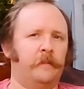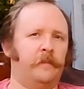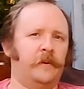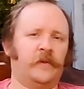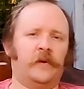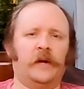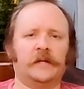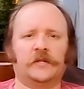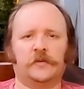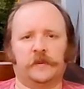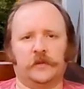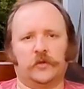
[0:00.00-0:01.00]
but they're not
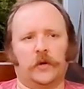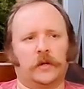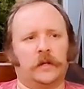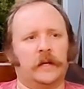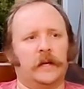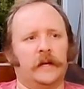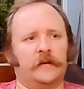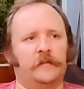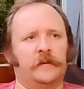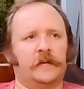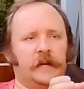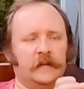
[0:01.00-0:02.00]
super strongly
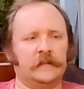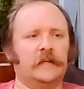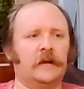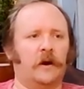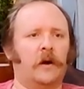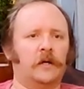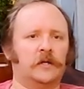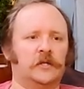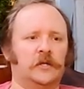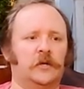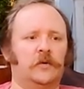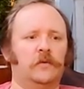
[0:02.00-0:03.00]
connected because they are
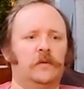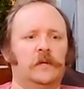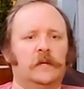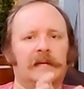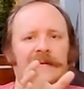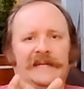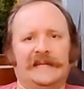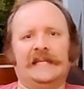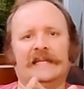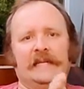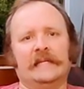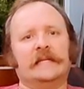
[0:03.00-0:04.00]
so
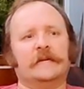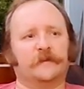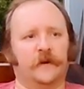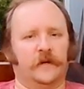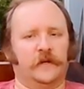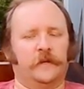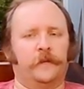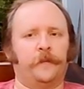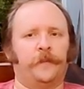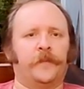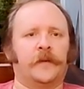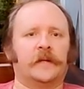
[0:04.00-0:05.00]
cleanly different.
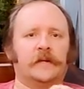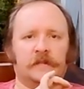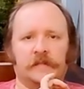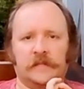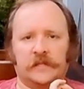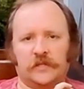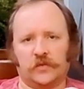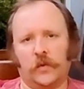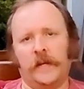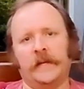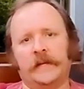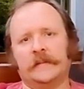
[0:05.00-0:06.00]
There's this
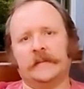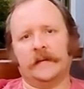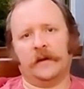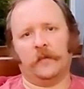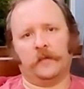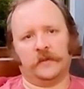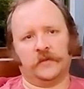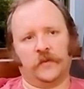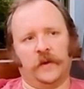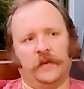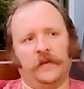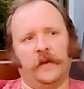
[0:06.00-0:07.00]
sweetness that it opens
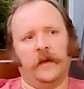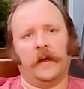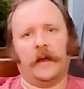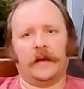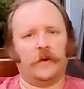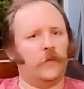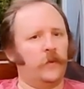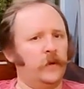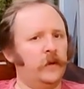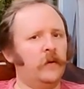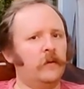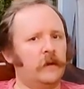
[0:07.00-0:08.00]
with, and you
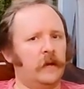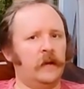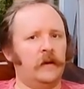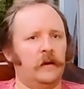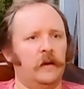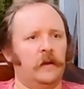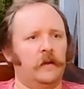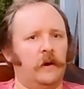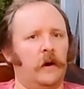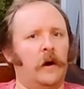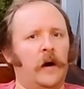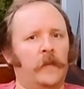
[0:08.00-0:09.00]
really don't get the
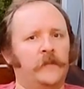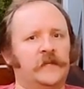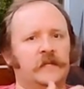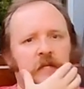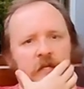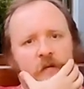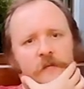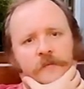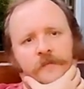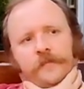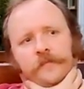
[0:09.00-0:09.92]
hops until